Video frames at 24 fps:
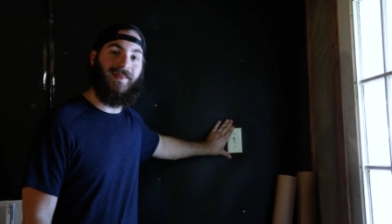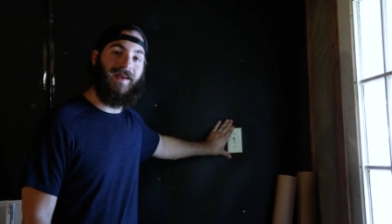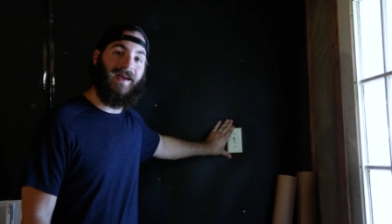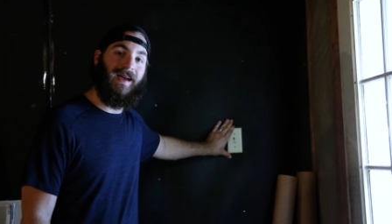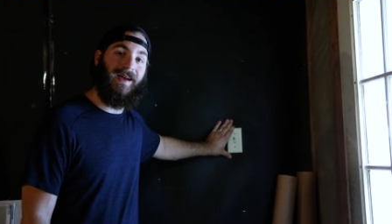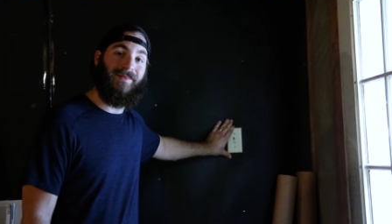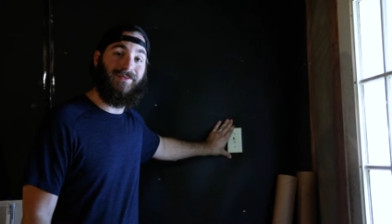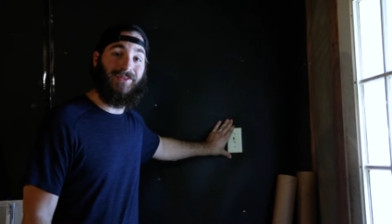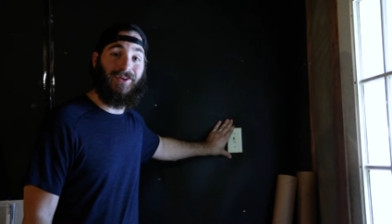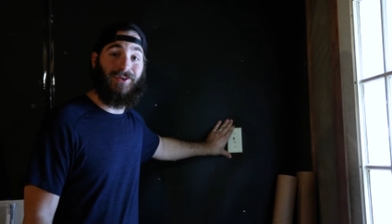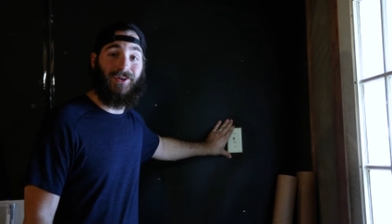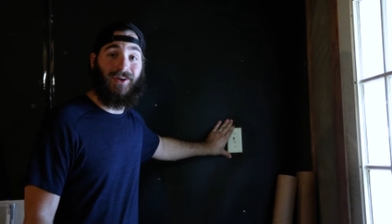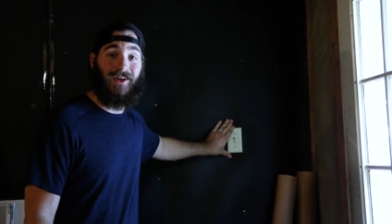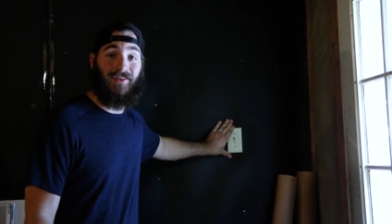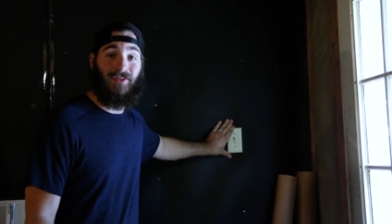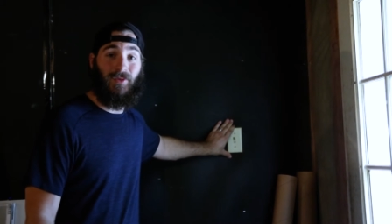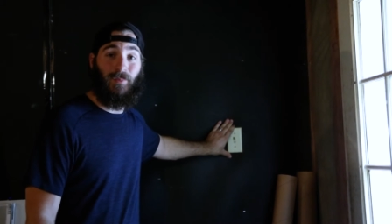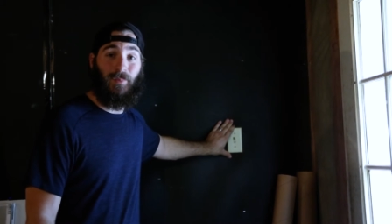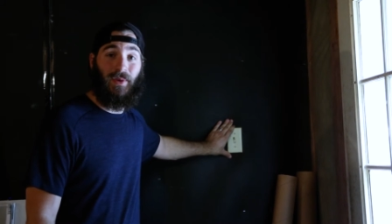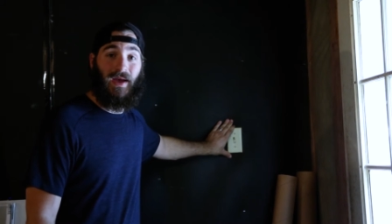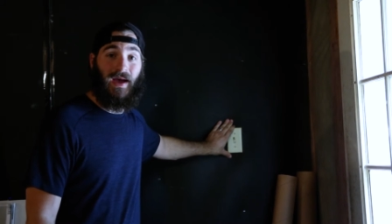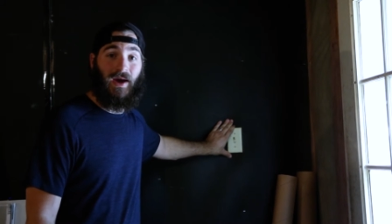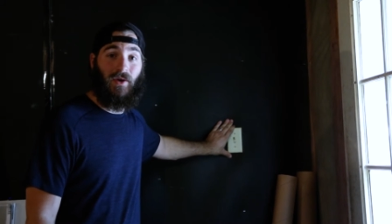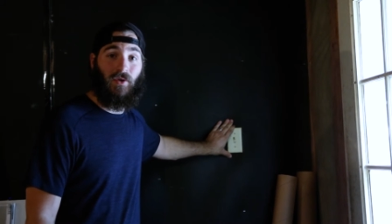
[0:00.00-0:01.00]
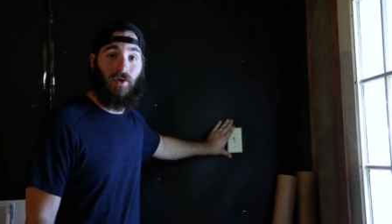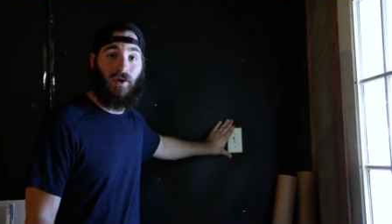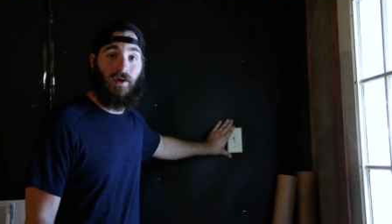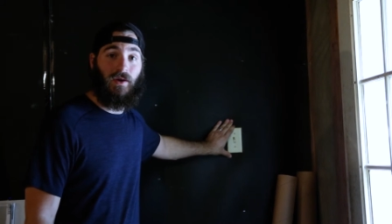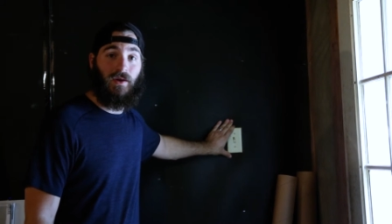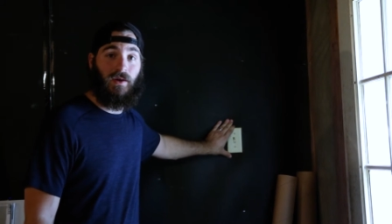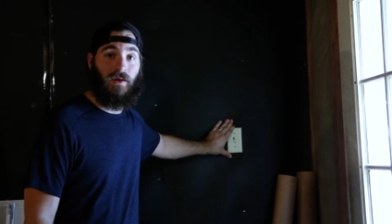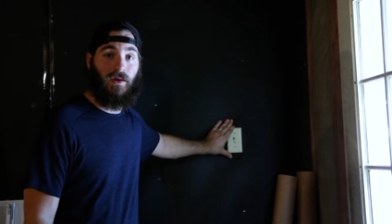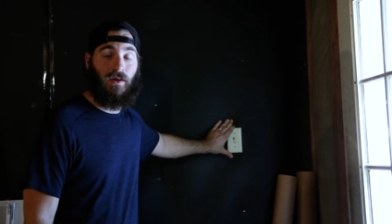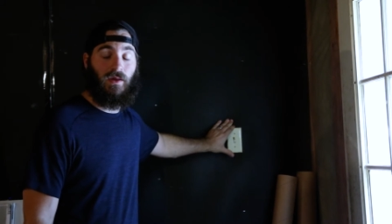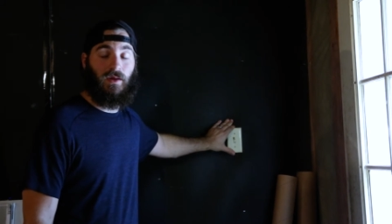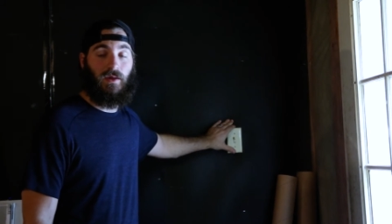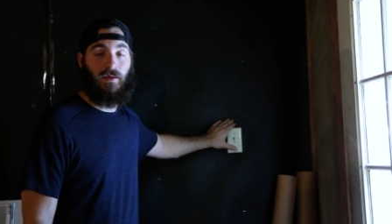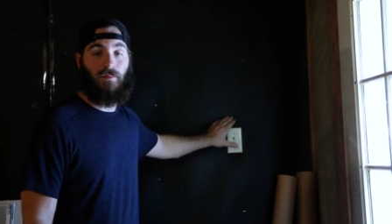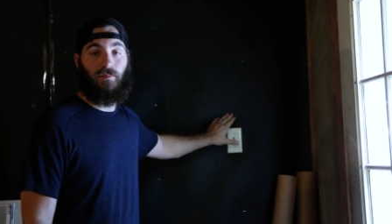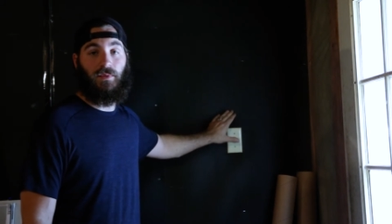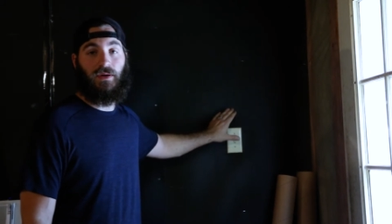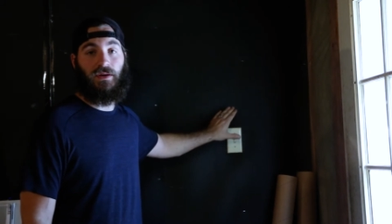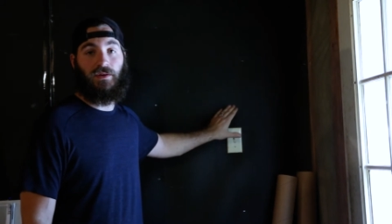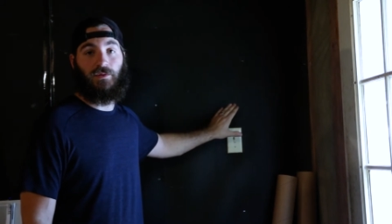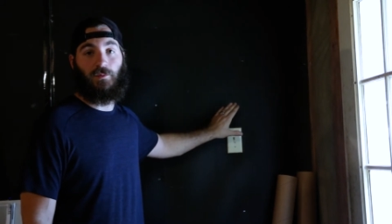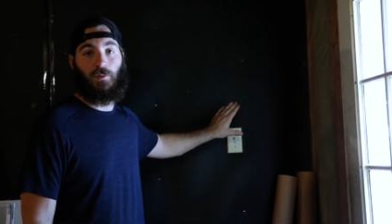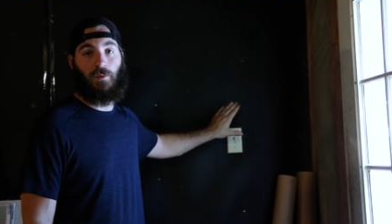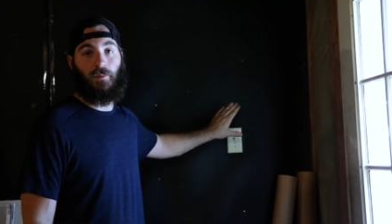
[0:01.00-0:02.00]
I have to go cut the power
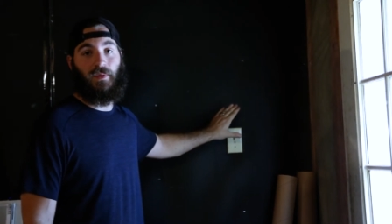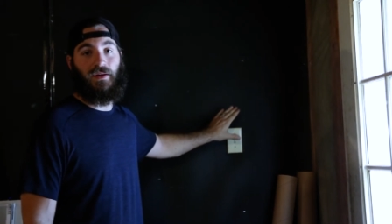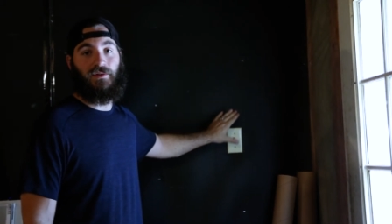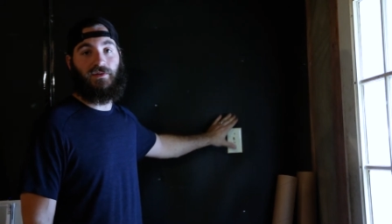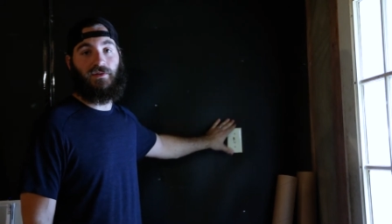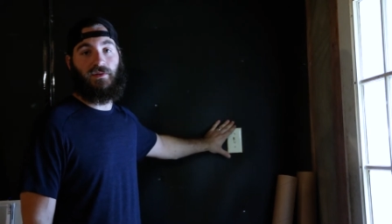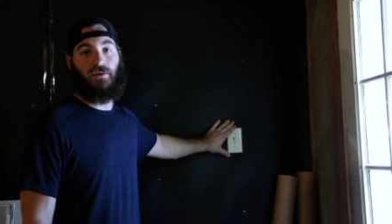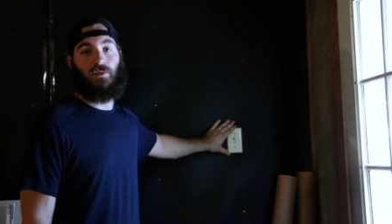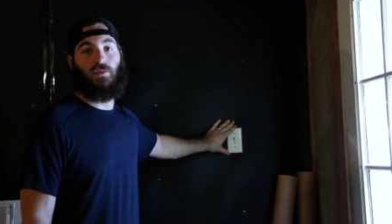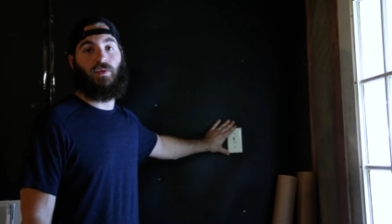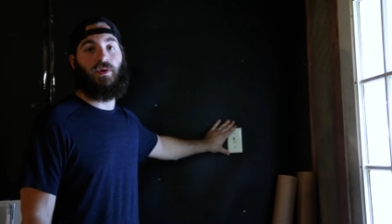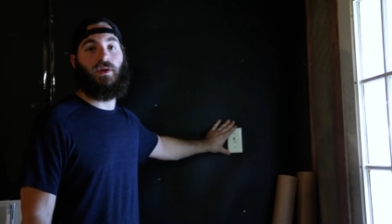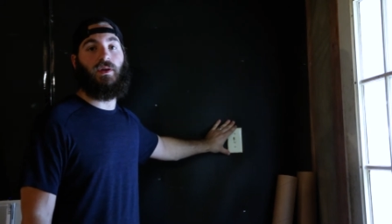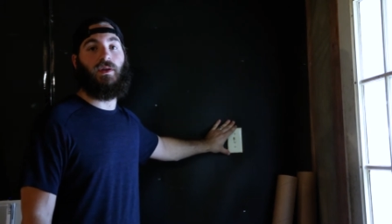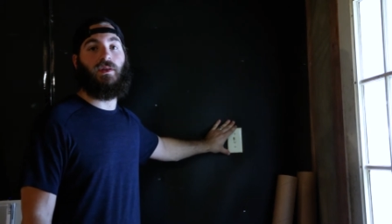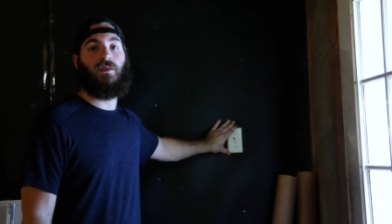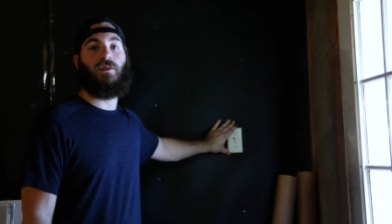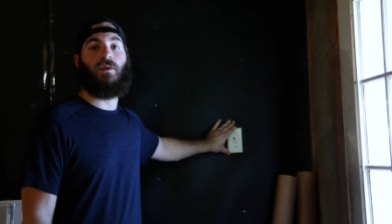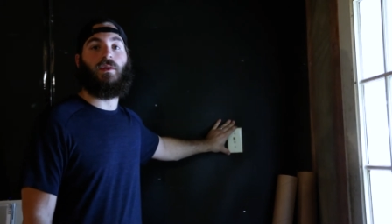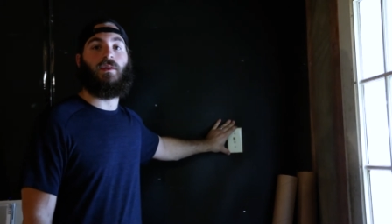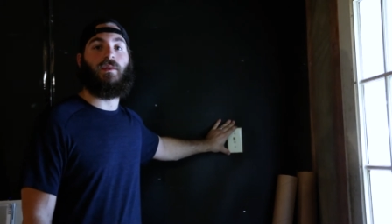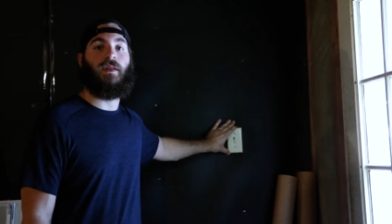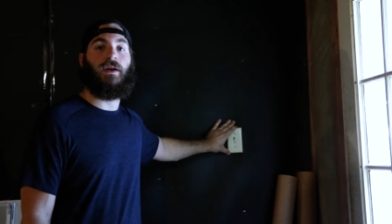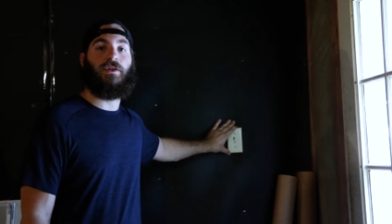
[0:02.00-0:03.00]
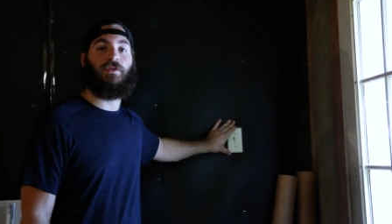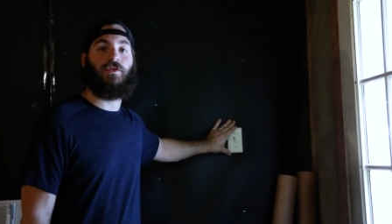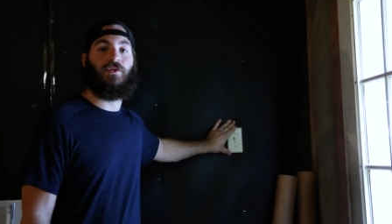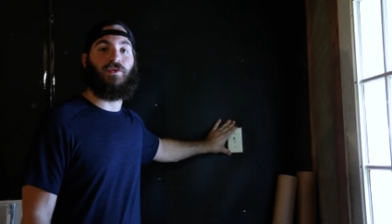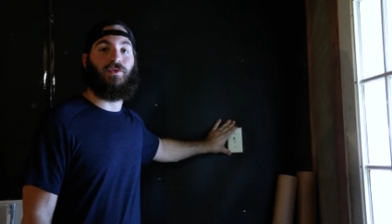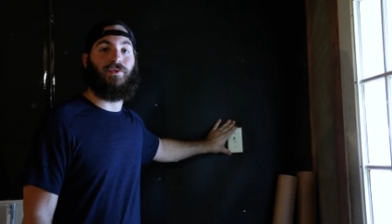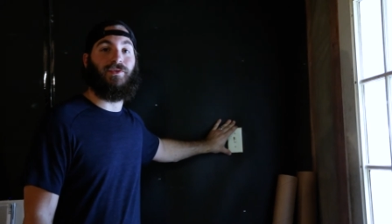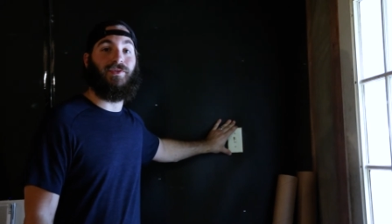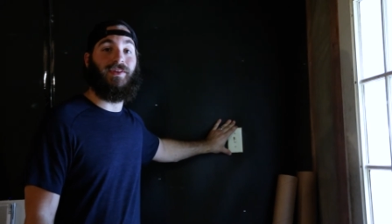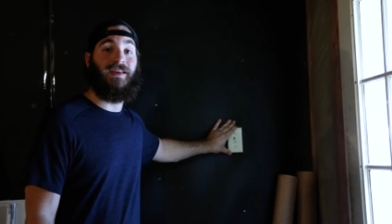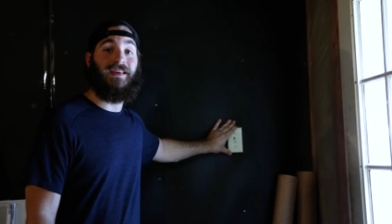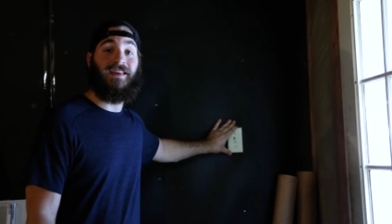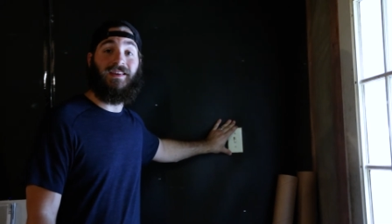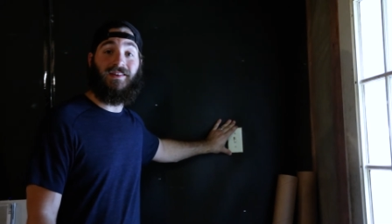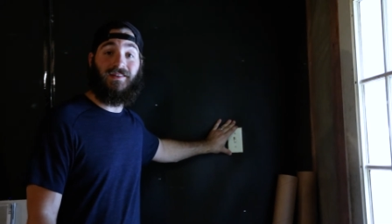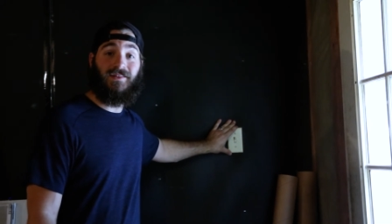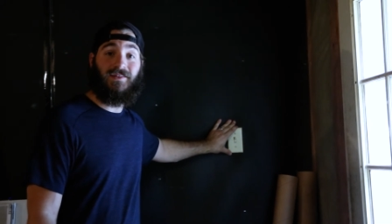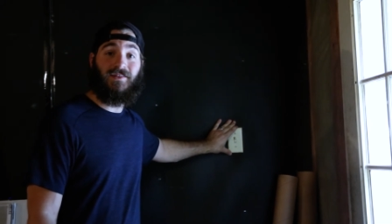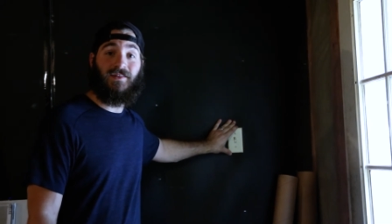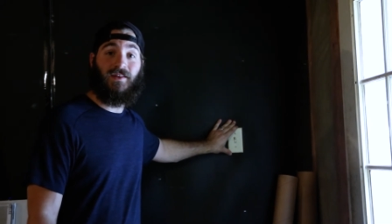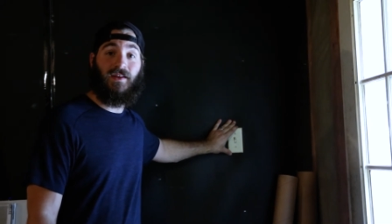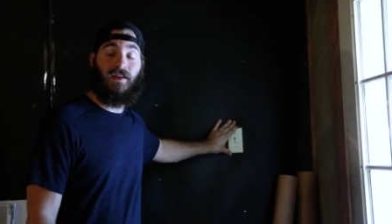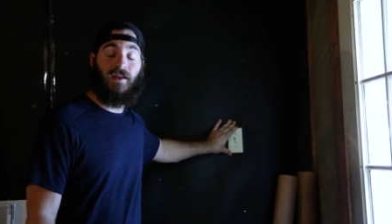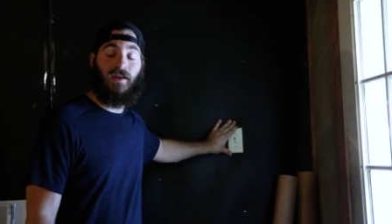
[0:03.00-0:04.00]
because we're messing with electrical
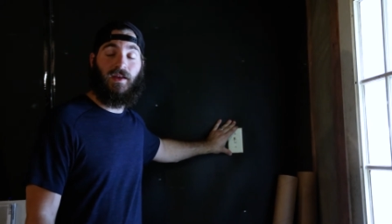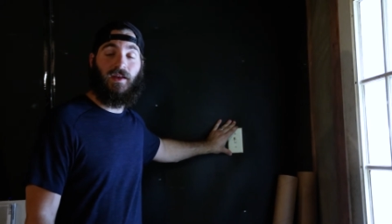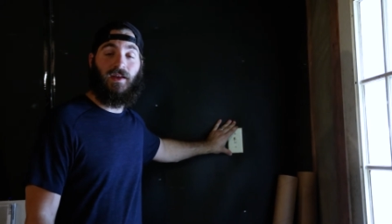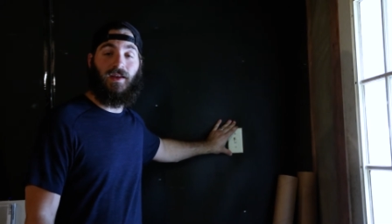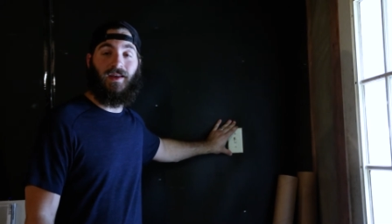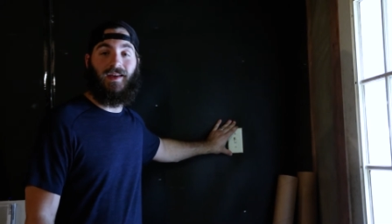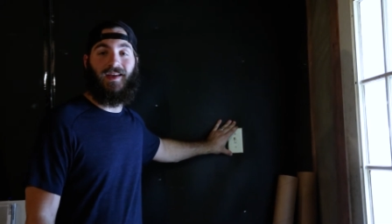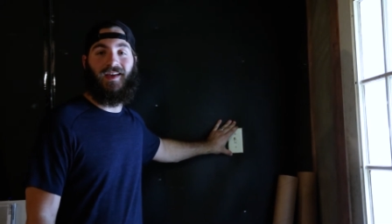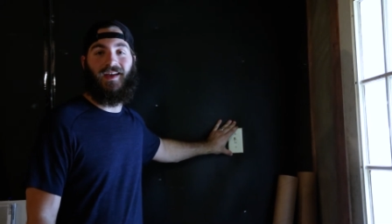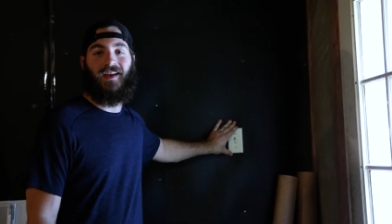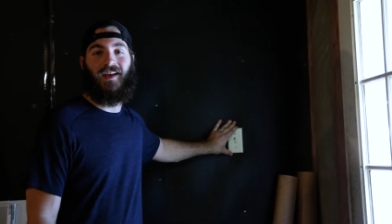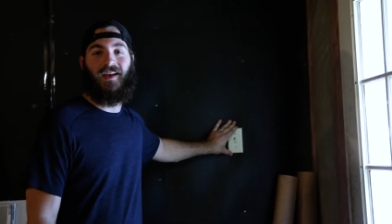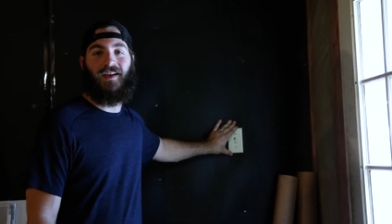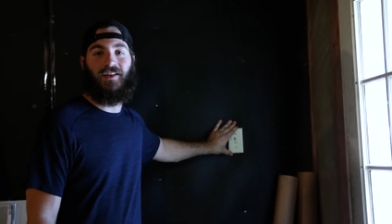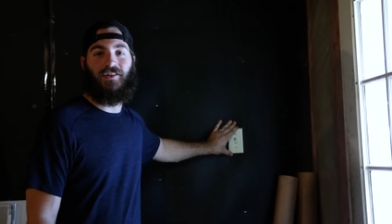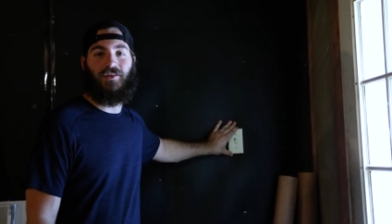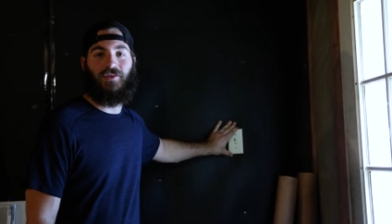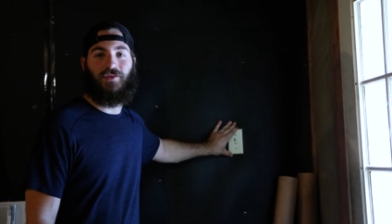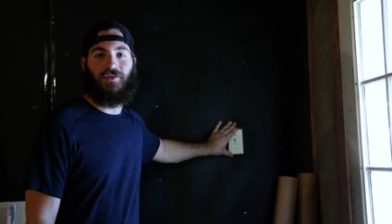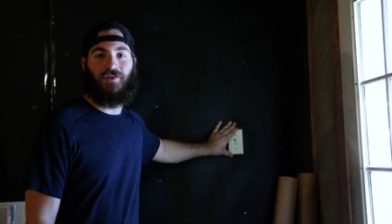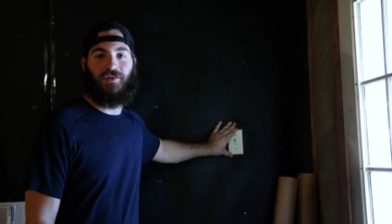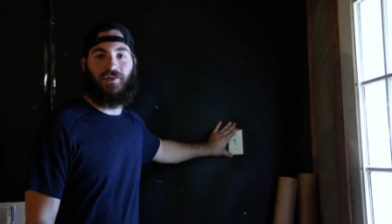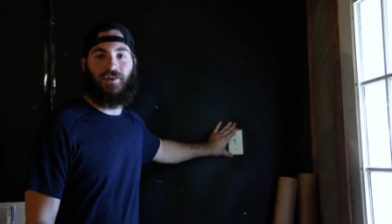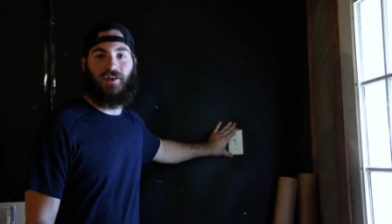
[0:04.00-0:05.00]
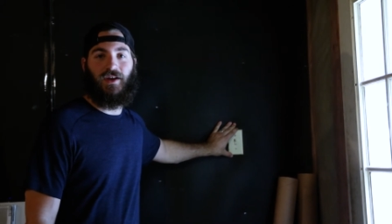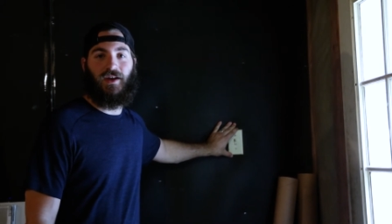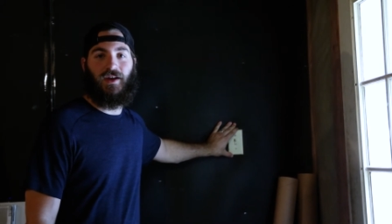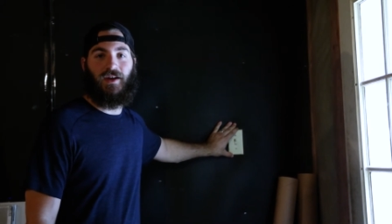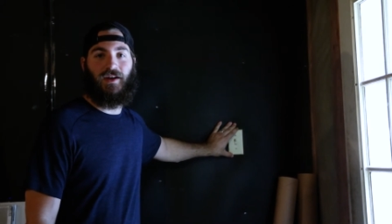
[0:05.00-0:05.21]
thingies, and you should